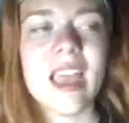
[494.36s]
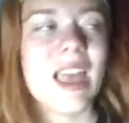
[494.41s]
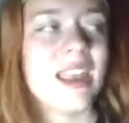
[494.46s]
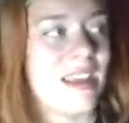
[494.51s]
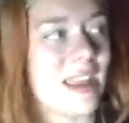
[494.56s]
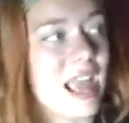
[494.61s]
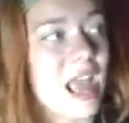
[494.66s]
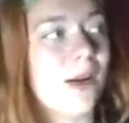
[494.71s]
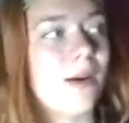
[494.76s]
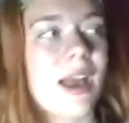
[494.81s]

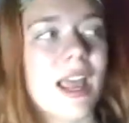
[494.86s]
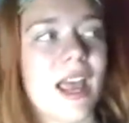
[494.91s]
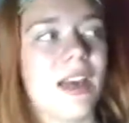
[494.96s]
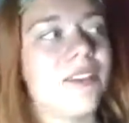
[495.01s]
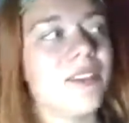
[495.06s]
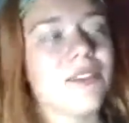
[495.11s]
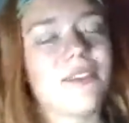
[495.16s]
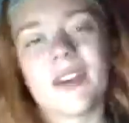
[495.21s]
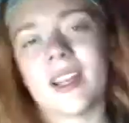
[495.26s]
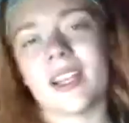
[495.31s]
Now I have
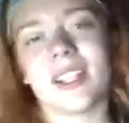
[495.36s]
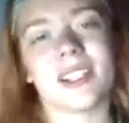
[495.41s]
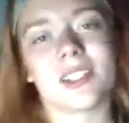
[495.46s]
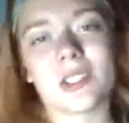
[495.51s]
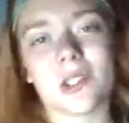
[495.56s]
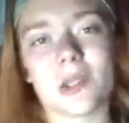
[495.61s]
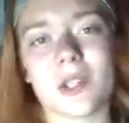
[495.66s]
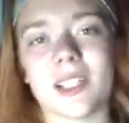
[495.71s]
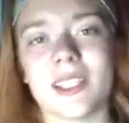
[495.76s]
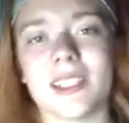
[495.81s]
a funny
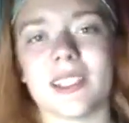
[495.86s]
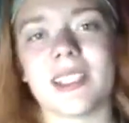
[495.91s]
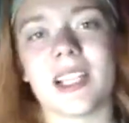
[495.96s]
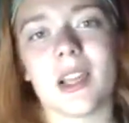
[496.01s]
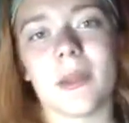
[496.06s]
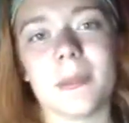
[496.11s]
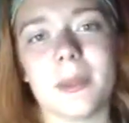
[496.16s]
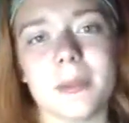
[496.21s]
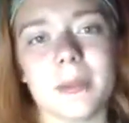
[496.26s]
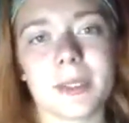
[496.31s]
story to
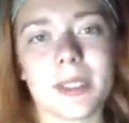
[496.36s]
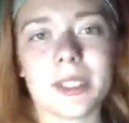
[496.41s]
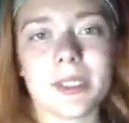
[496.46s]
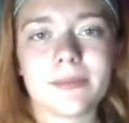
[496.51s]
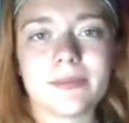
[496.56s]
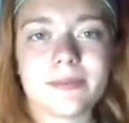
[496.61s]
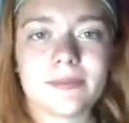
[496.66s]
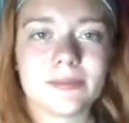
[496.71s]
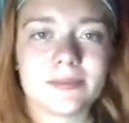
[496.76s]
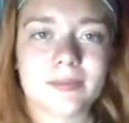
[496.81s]
tell people.
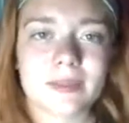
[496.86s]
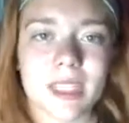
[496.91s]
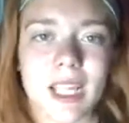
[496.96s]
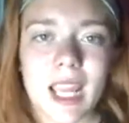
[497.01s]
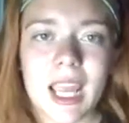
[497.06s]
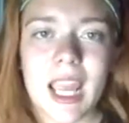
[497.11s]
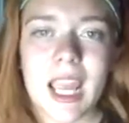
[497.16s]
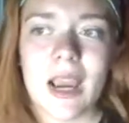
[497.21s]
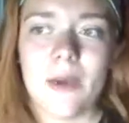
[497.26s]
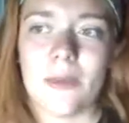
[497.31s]

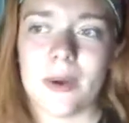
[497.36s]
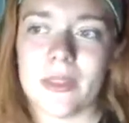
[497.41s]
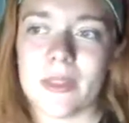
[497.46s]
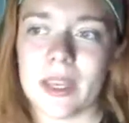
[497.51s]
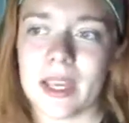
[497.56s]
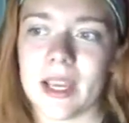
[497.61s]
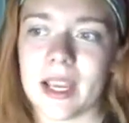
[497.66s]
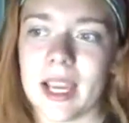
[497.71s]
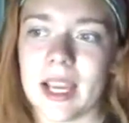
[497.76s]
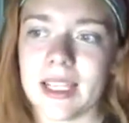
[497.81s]
When
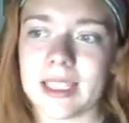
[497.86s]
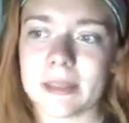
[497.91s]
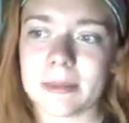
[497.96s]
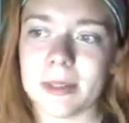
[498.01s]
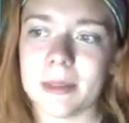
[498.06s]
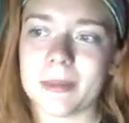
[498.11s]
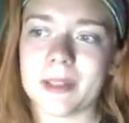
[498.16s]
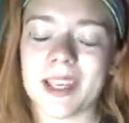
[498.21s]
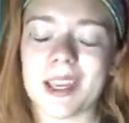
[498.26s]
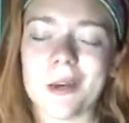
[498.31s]
they ask
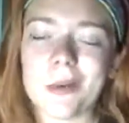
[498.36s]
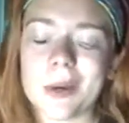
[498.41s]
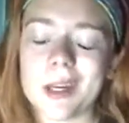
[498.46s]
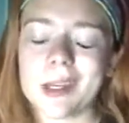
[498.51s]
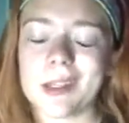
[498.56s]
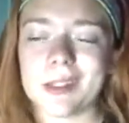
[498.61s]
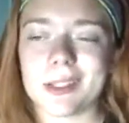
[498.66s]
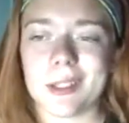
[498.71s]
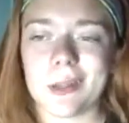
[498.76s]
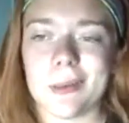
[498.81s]
me, McKenna, why
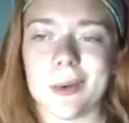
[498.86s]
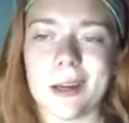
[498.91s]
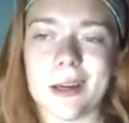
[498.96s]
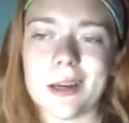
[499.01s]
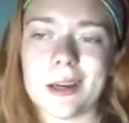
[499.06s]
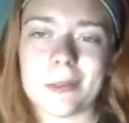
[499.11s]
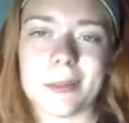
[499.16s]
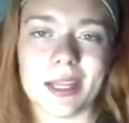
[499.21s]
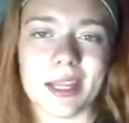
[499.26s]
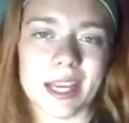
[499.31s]
are you so
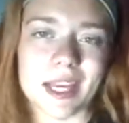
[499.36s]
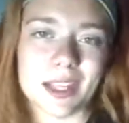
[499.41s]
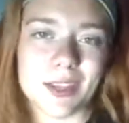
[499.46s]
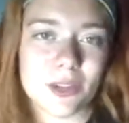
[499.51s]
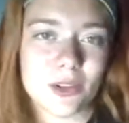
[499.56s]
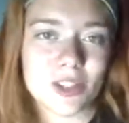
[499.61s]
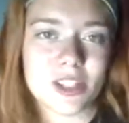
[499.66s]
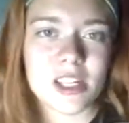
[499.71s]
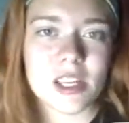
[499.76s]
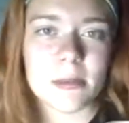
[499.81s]
weird? I'm like, I
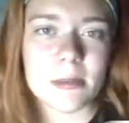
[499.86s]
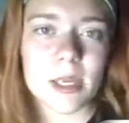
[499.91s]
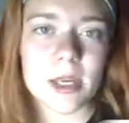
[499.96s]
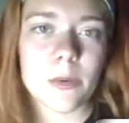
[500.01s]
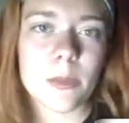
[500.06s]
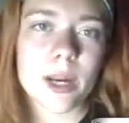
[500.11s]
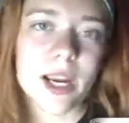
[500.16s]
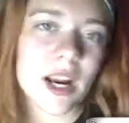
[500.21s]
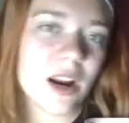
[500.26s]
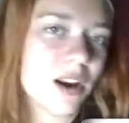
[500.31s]
used to be
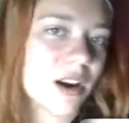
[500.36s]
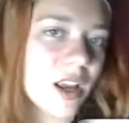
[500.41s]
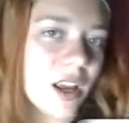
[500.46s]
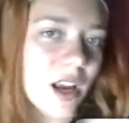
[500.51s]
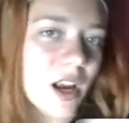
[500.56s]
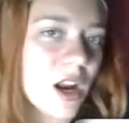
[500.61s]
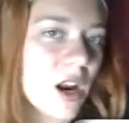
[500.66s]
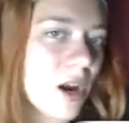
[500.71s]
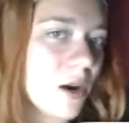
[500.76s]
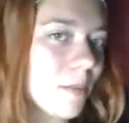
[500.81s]

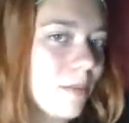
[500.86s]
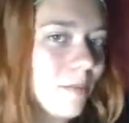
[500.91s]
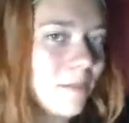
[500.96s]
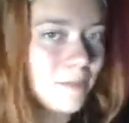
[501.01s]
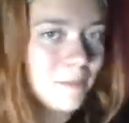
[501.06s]
weirder.